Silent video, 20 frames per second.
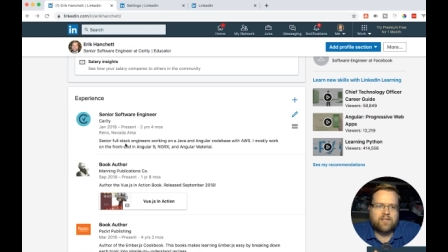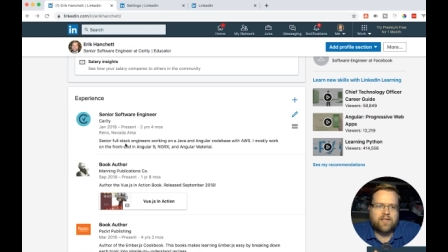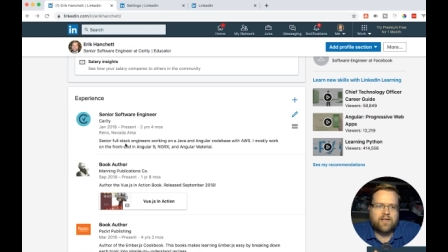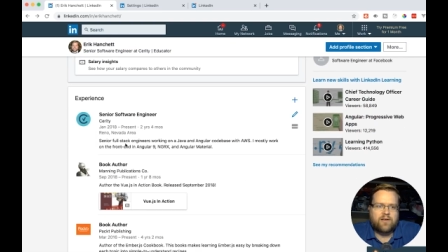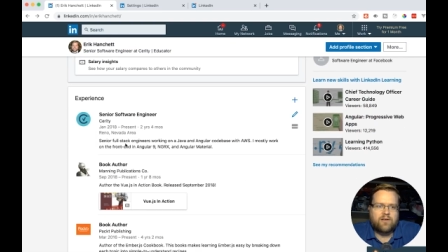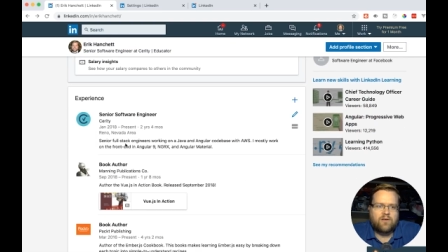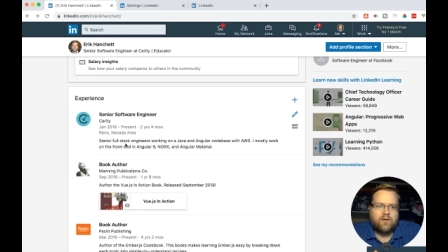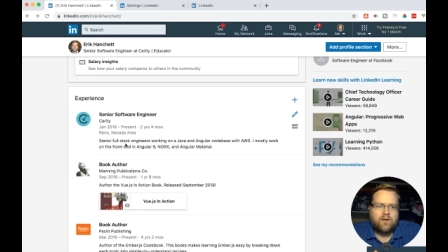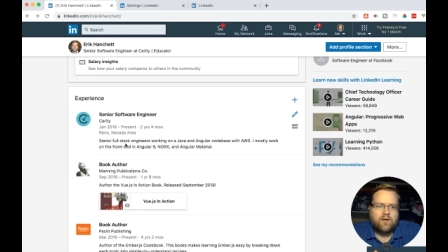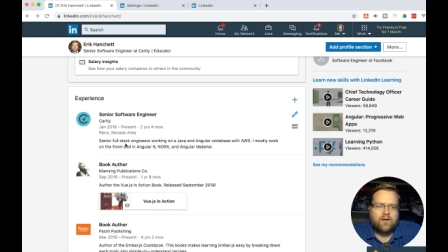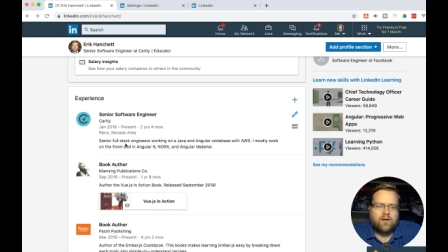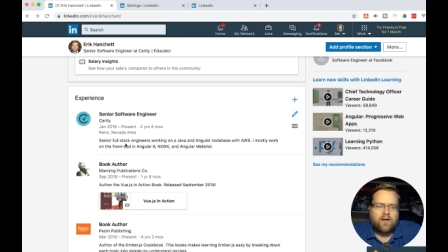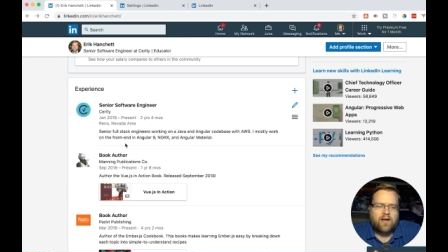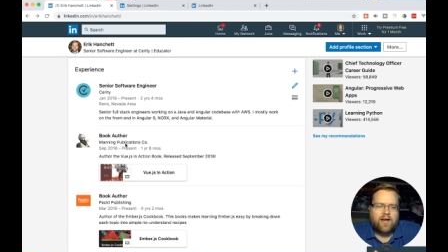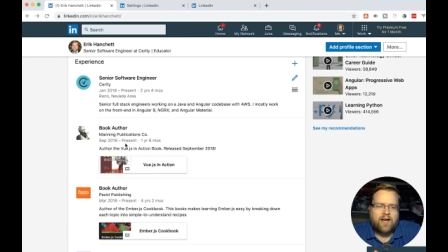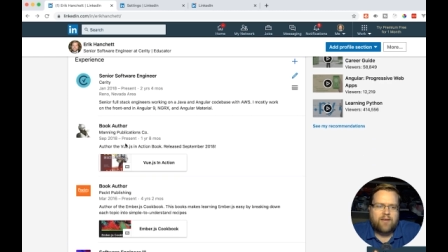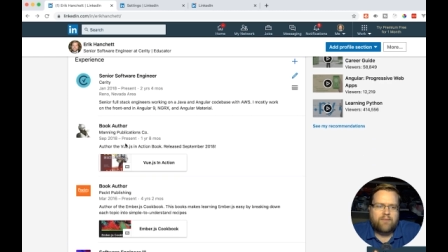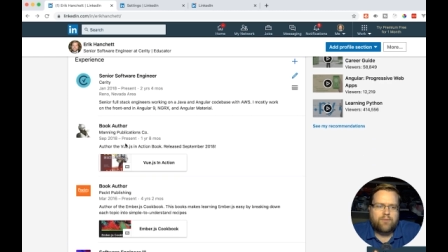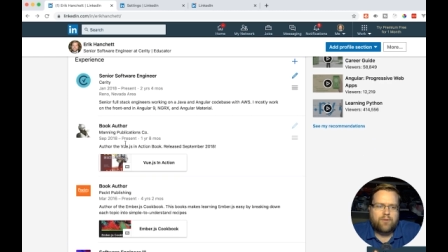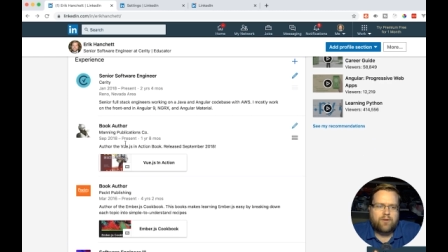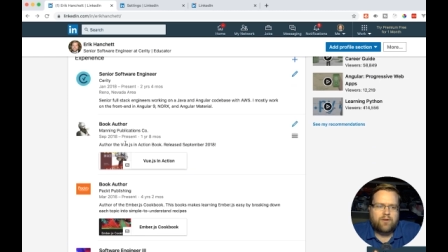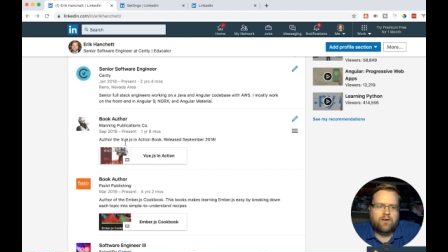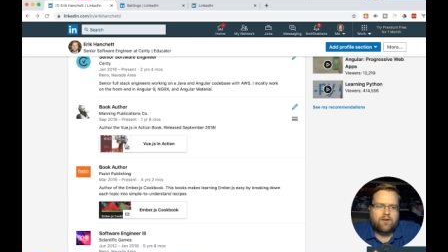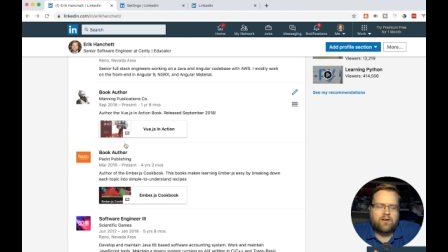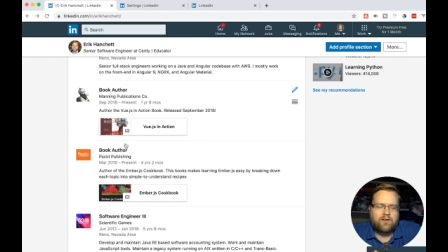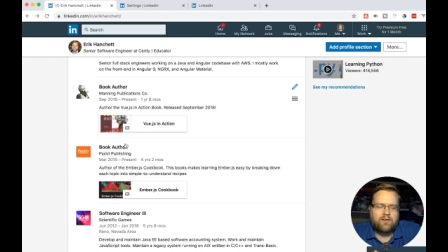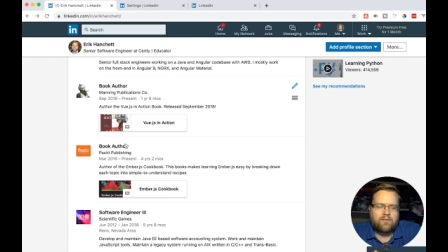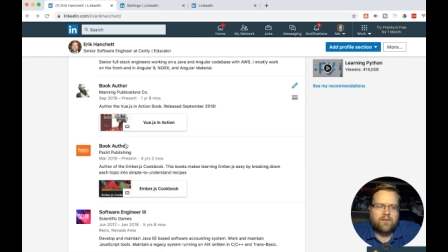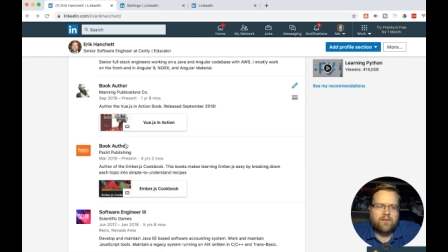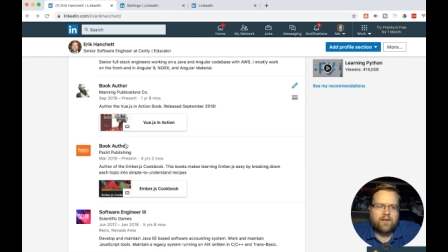Now, I put
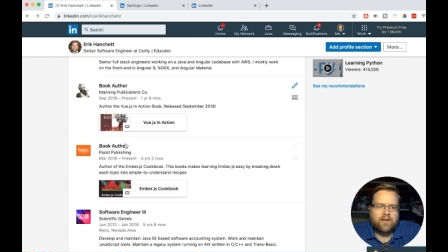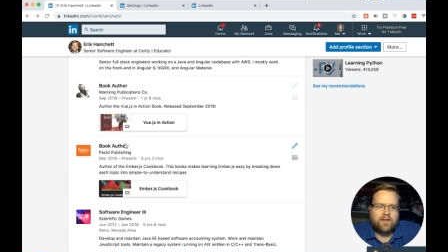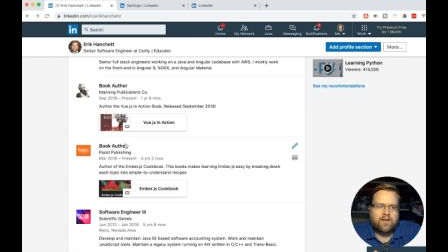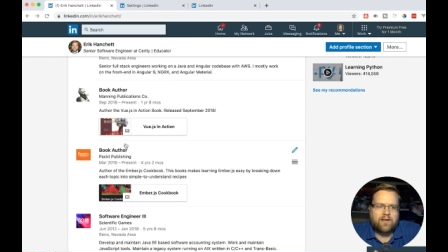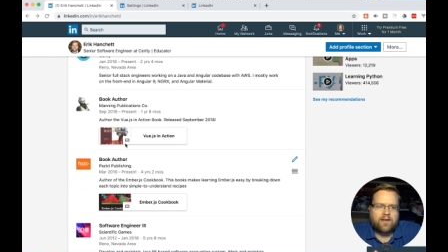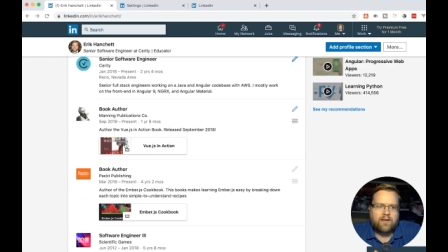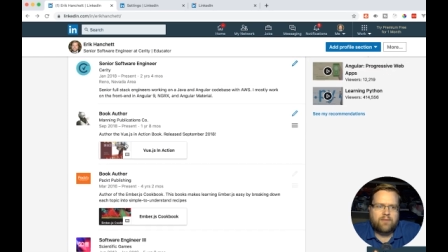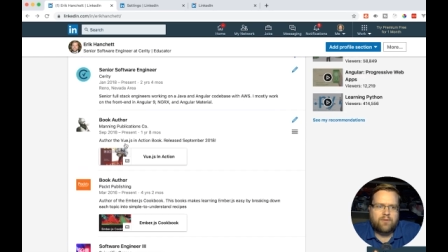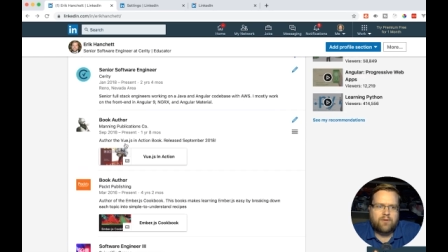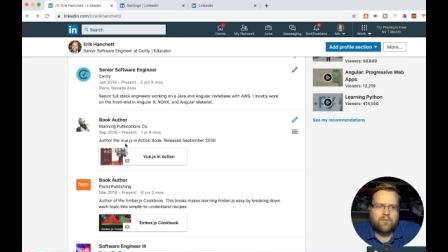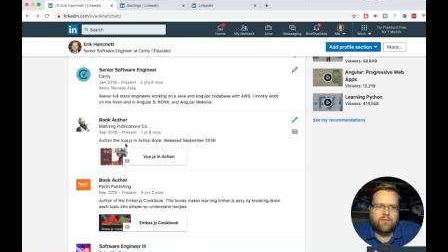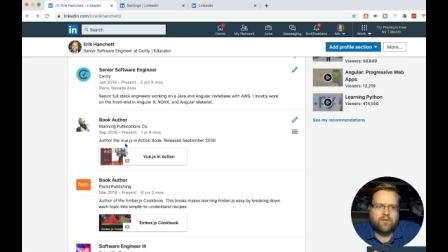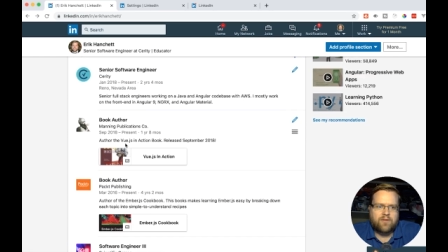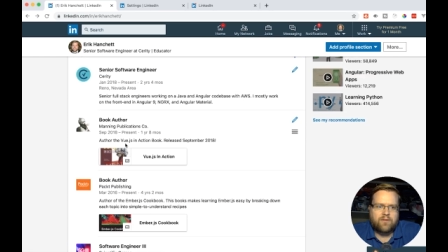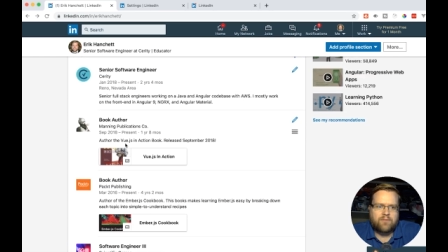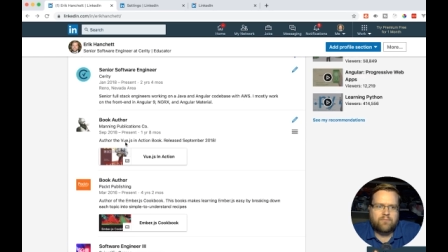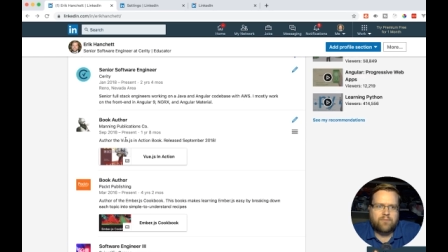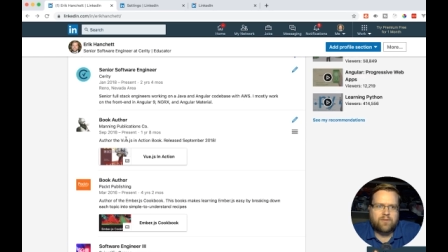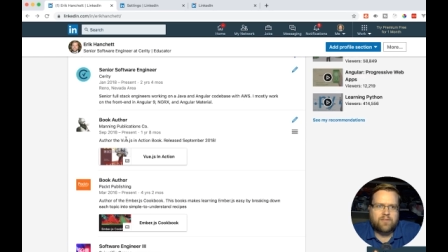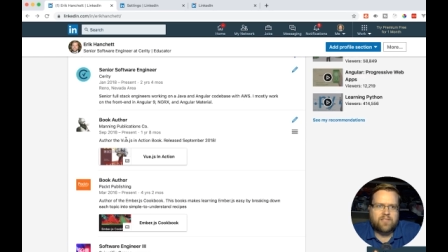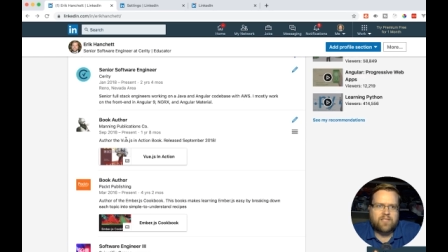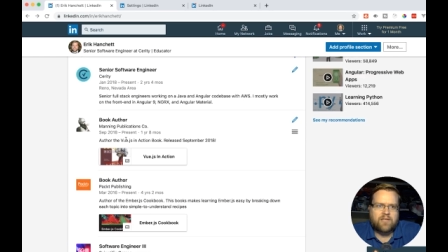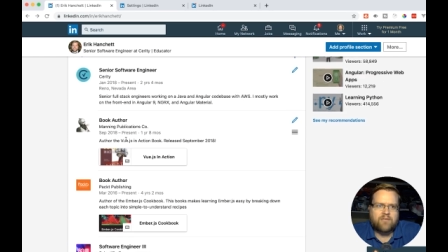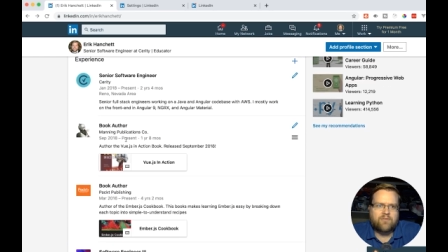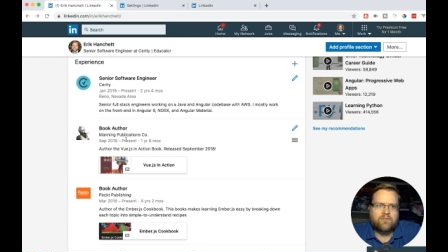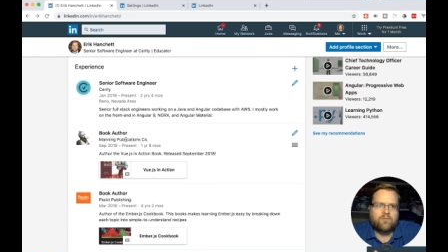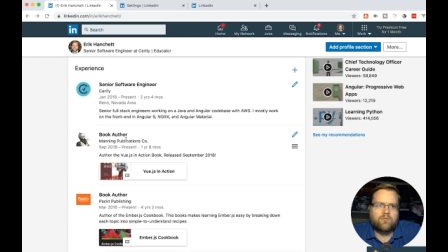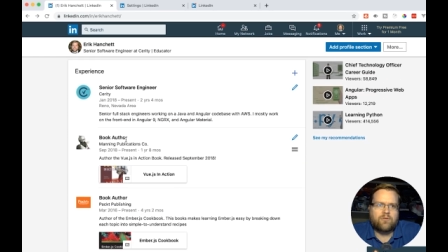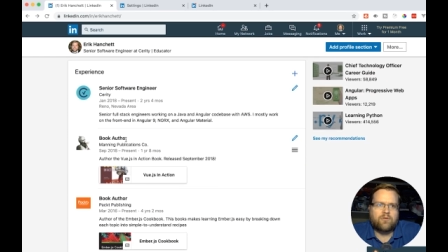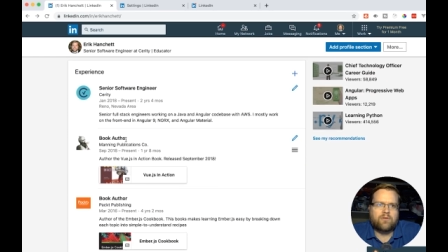all my, I put the books I
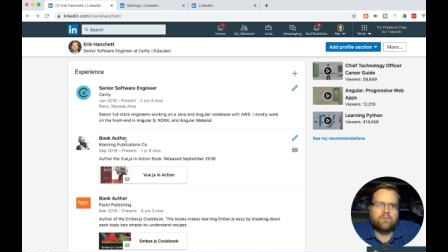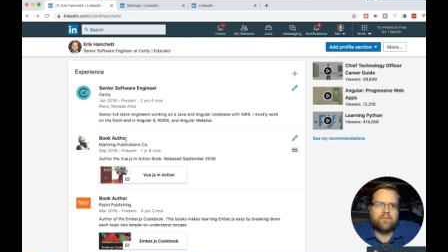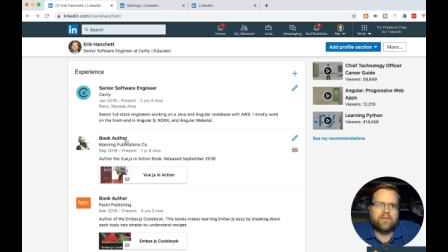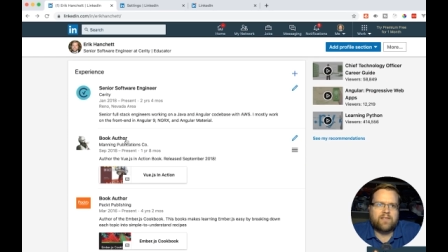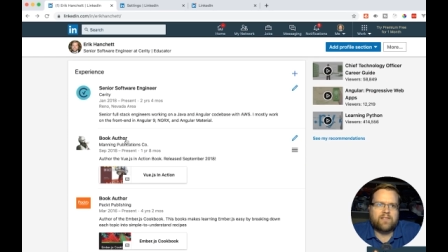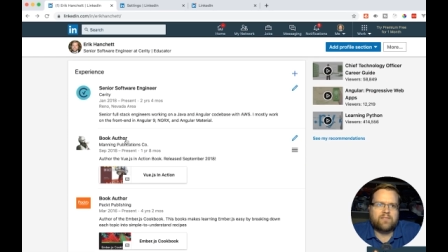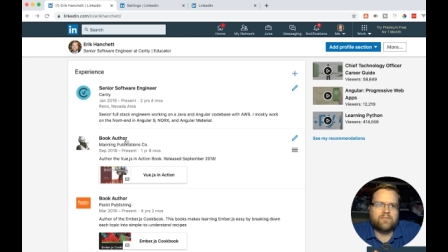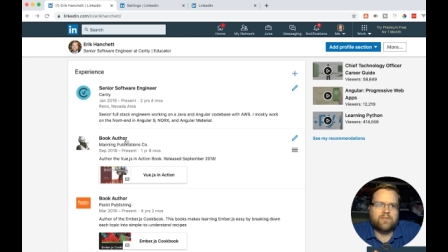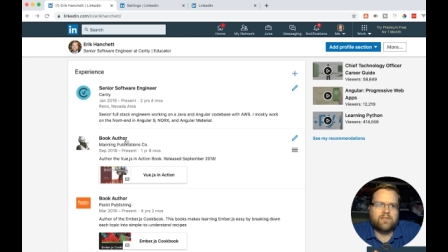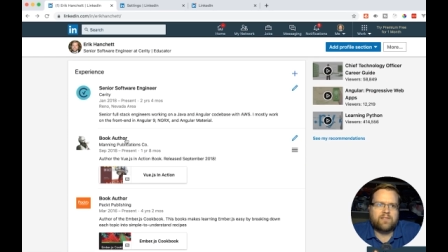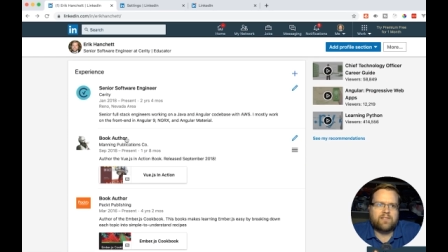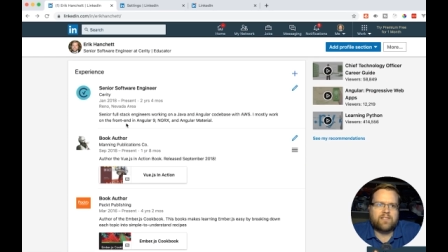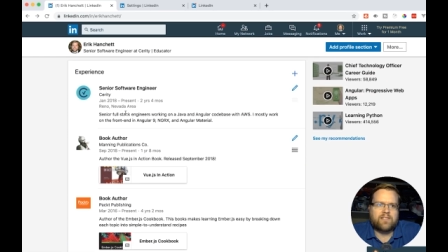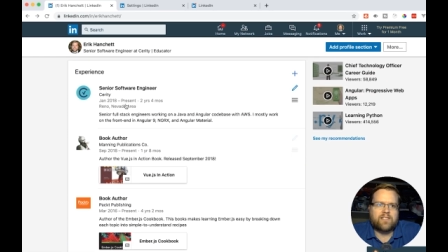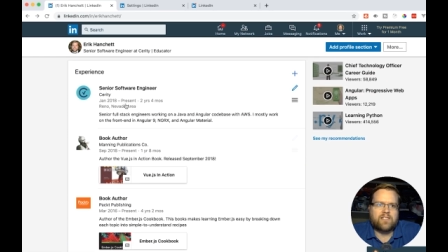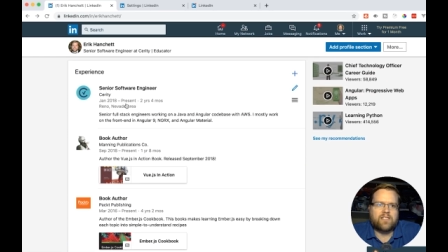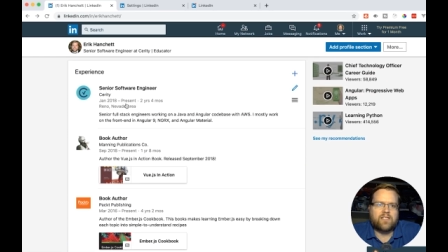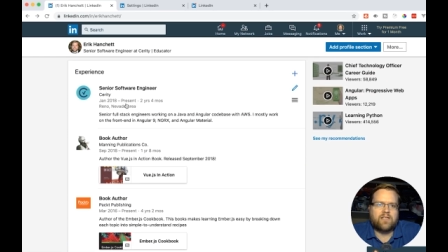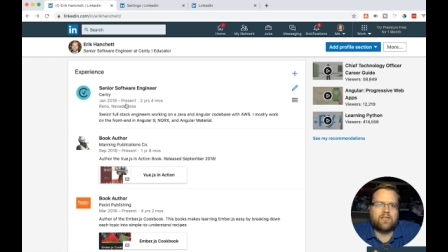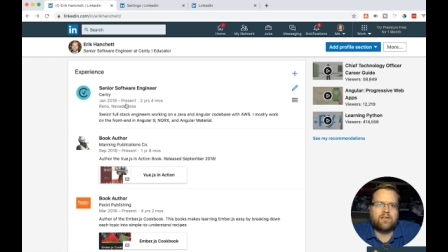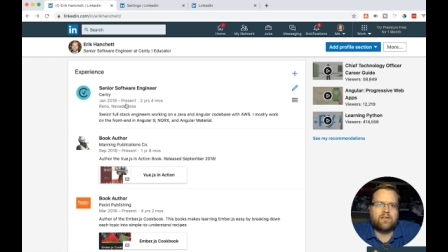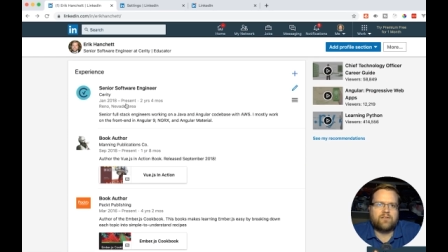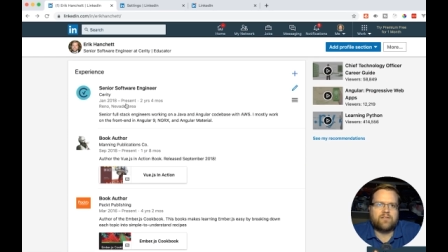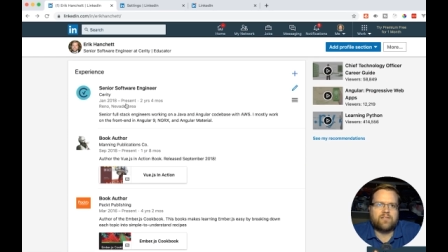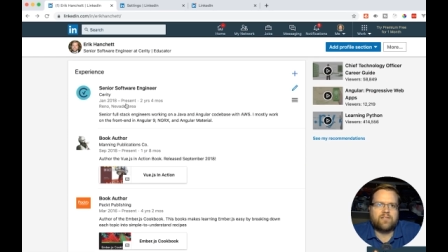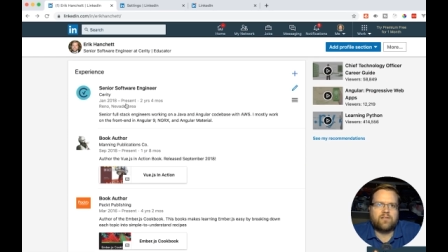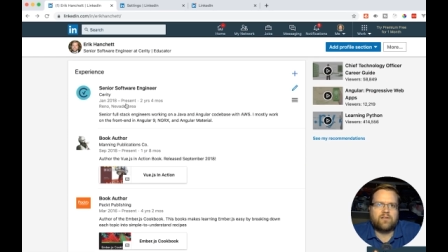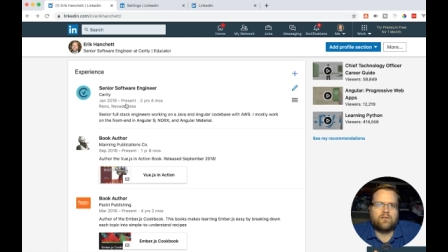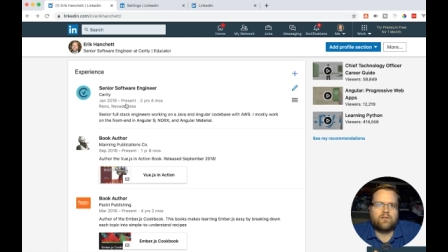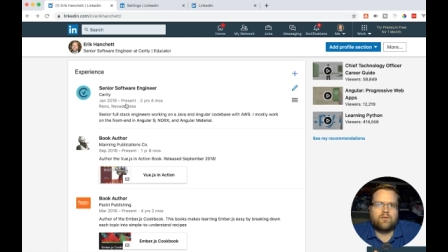wrote in my experience section and
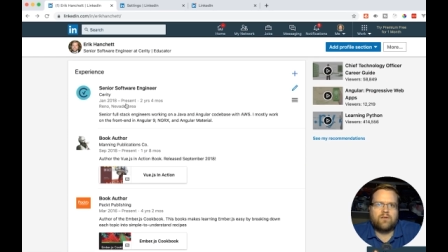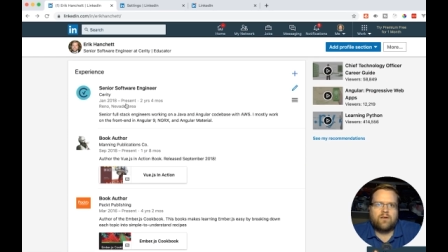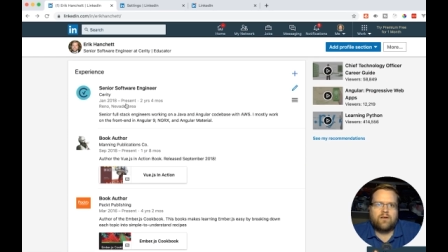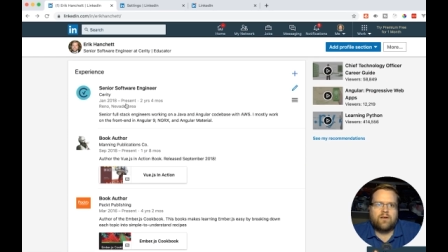also